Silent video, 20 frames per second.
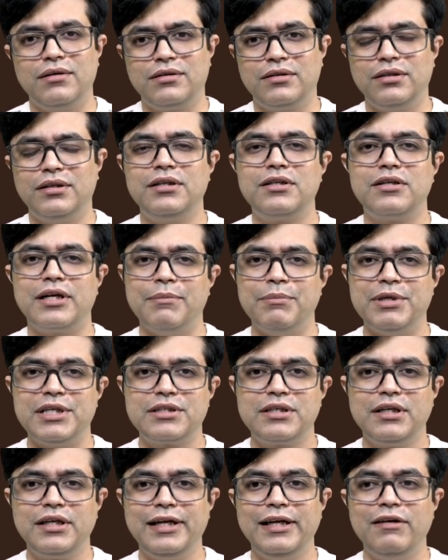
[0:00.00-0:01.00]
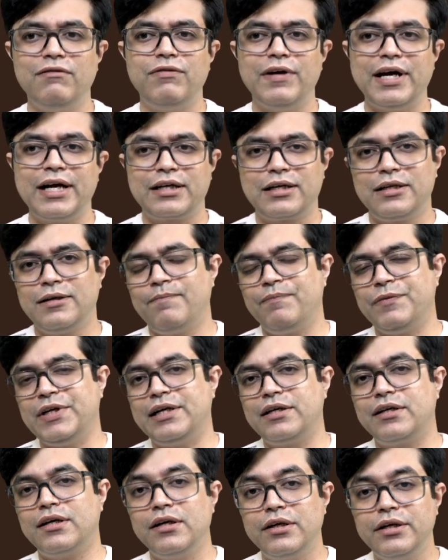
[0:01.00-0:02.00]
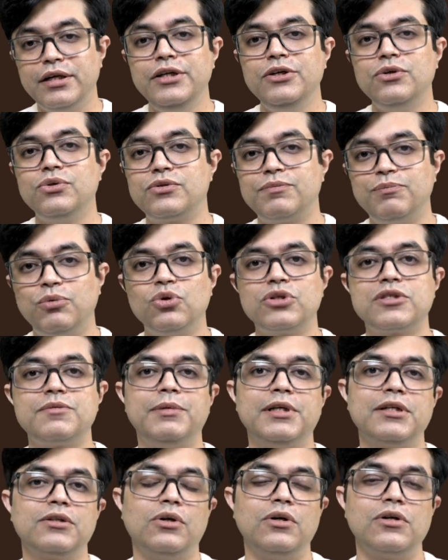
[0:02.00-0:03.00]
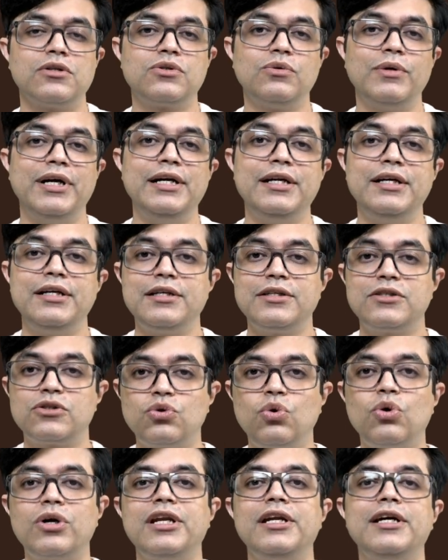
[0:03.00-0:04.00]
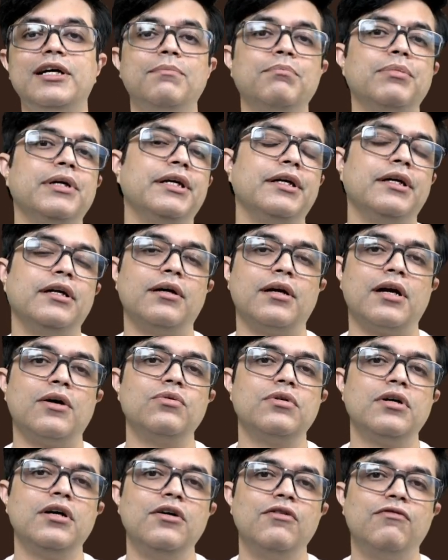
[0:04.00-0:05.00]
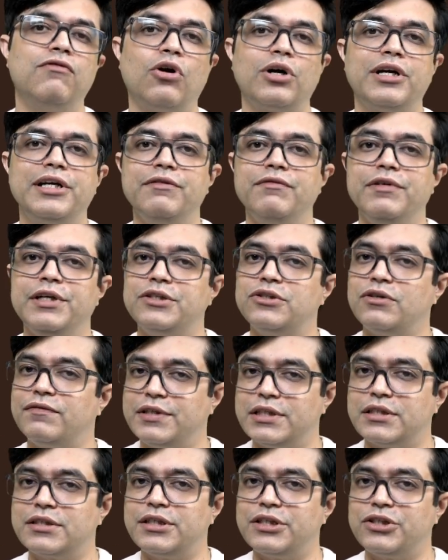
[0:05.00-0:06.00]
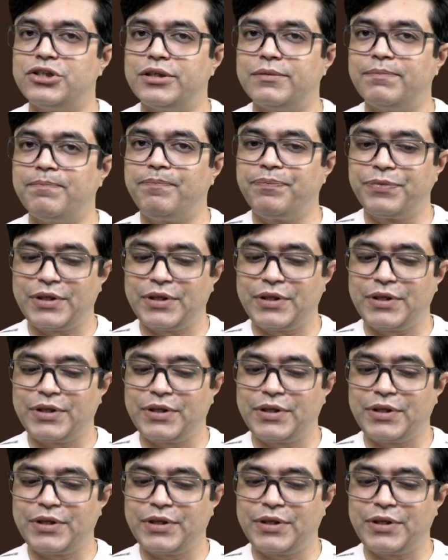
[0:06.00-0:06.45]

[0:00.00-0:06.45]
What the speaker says: third trimester. In fact, it continues post birth also, and it is totally completed around 40 weeks of gestation.